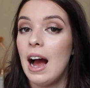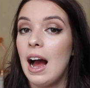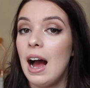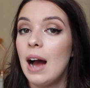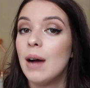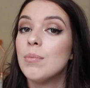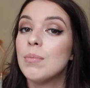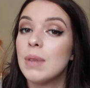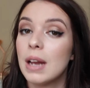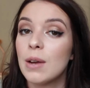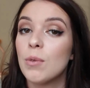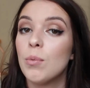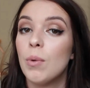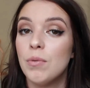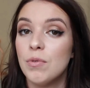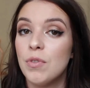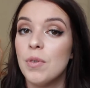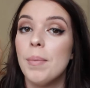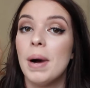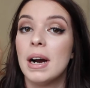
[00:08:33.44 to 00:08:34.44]
I'm like
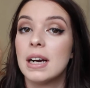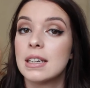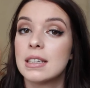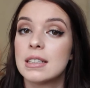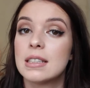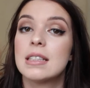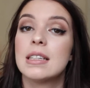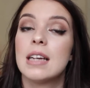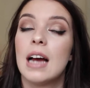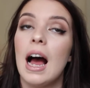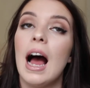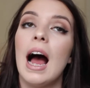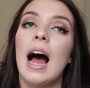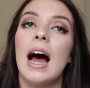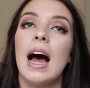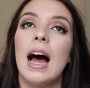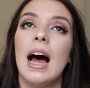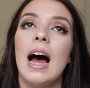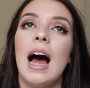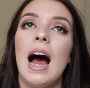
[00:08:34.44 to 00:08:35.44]
one for mugs.
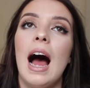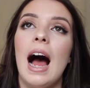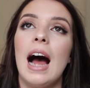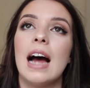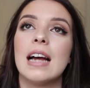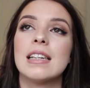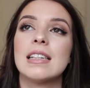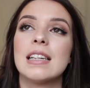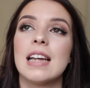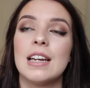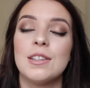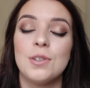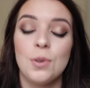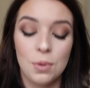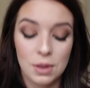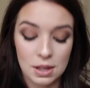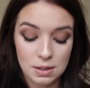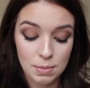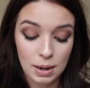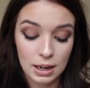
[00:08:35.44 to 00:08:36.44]
And I
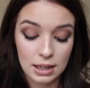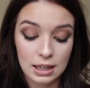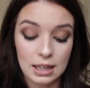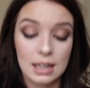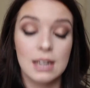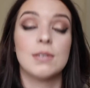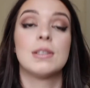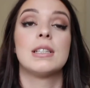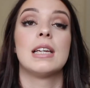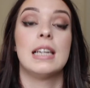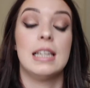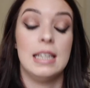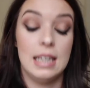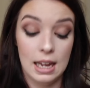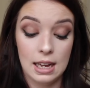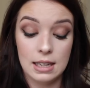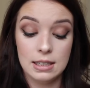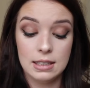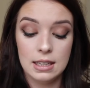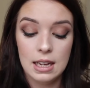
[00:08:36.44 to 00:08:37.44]
saw this mug and I was like,
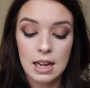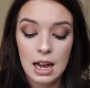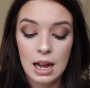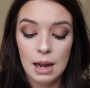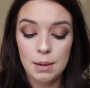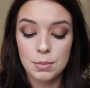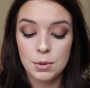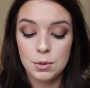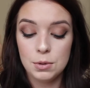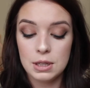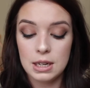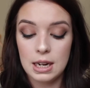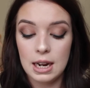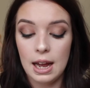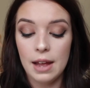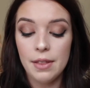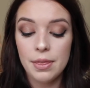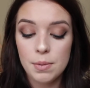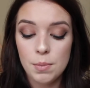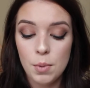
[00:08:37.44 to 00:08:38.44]
yes, I'm using
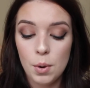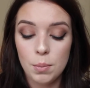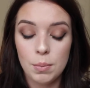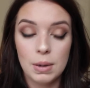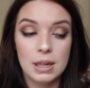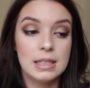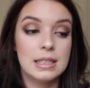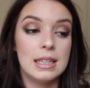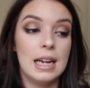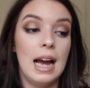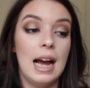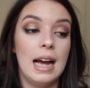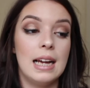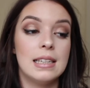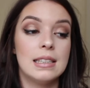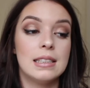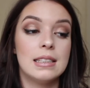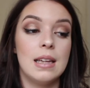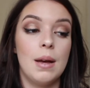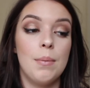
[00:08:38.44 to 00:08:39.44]
it at the moment
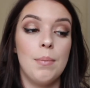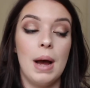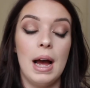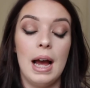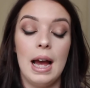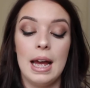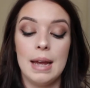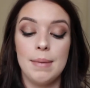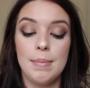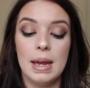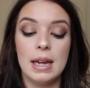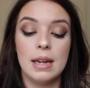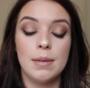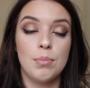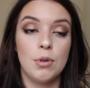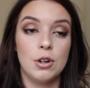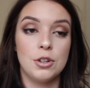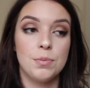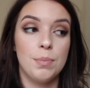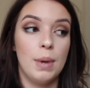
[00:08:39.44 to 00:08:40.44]
as my
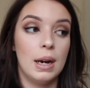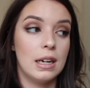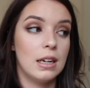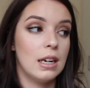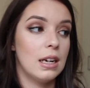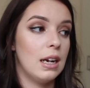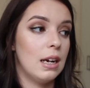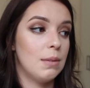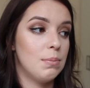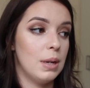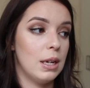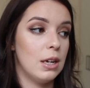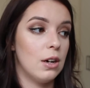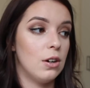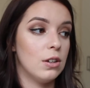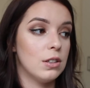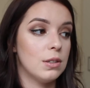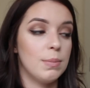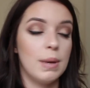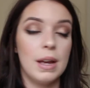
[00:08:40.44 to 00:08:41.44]
makeup brush mug
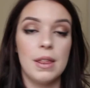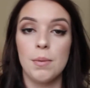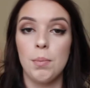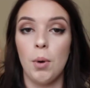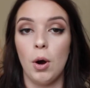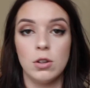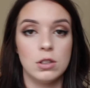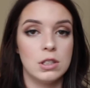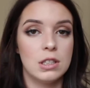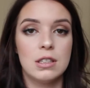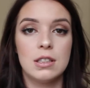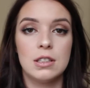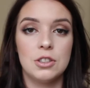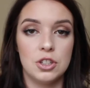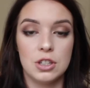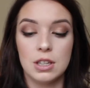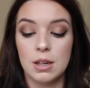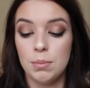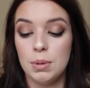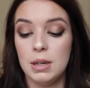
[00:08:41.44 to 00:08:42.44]
because my other pot's
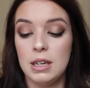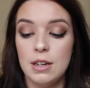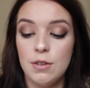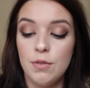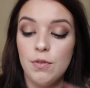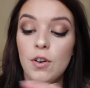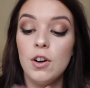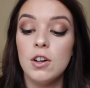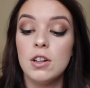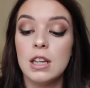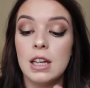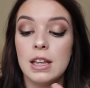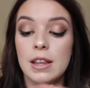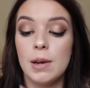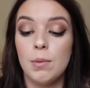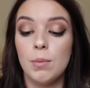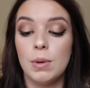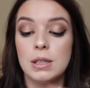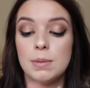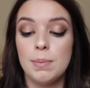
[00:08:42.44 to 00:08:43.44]
just completely full. And
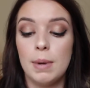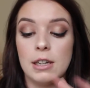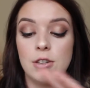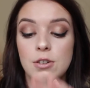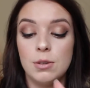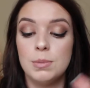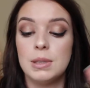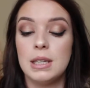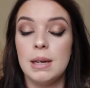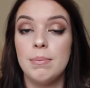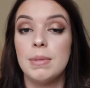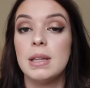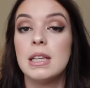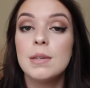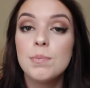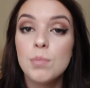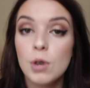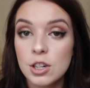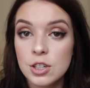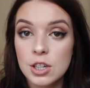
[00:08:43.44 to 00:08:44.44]
then when Spectrum sent me
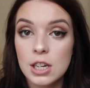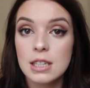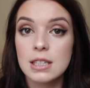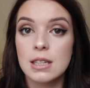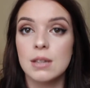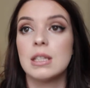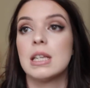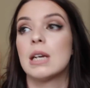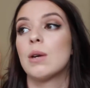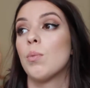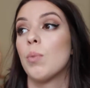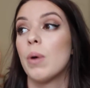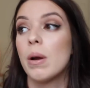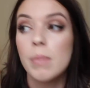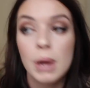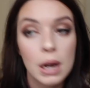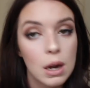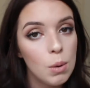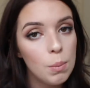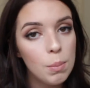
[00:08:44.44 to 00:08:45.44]
these brushes, I was like, where
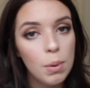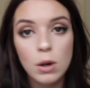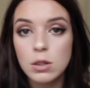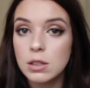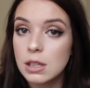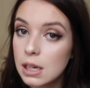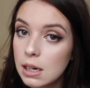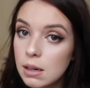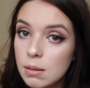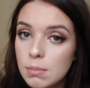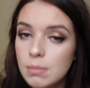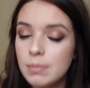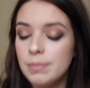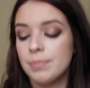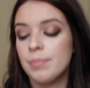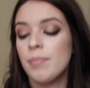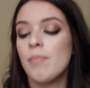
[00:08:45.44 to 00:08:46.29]
am I gonna put them?